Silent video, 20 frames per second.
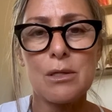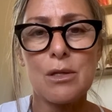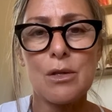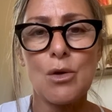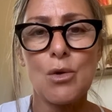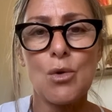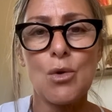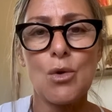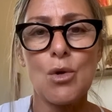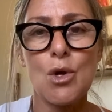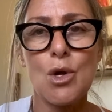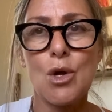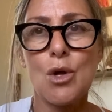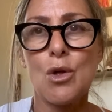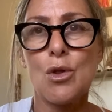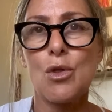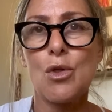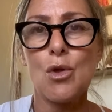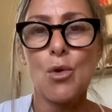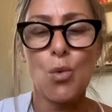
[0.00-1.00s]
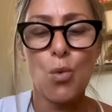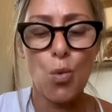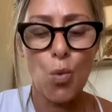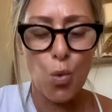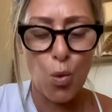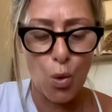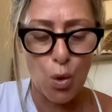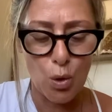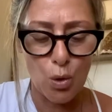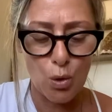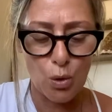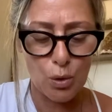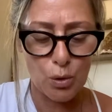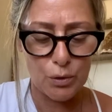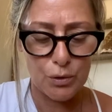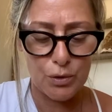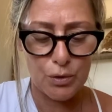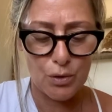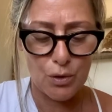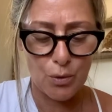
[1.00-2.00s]
The world,
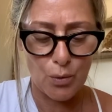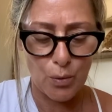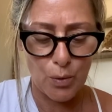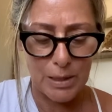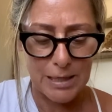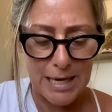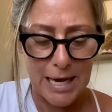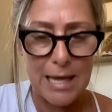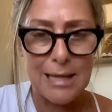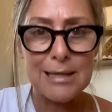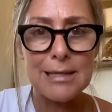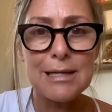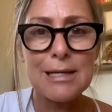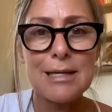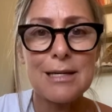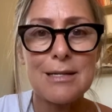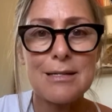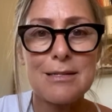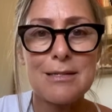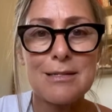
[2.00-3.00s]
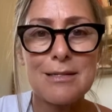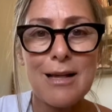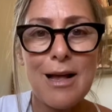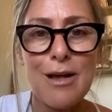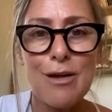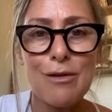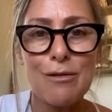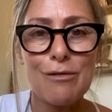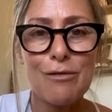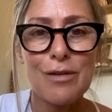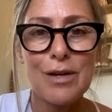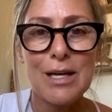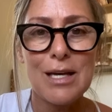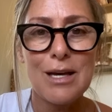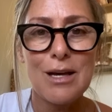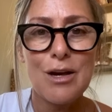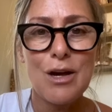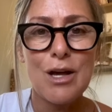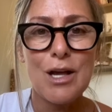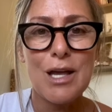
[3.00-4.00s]
the reality itself
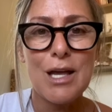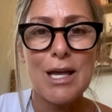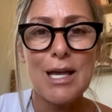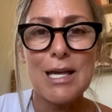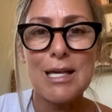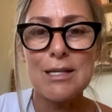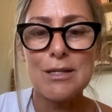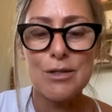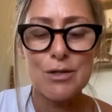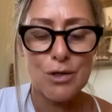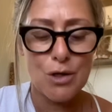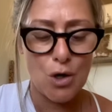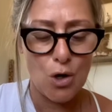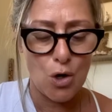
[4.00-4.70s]
is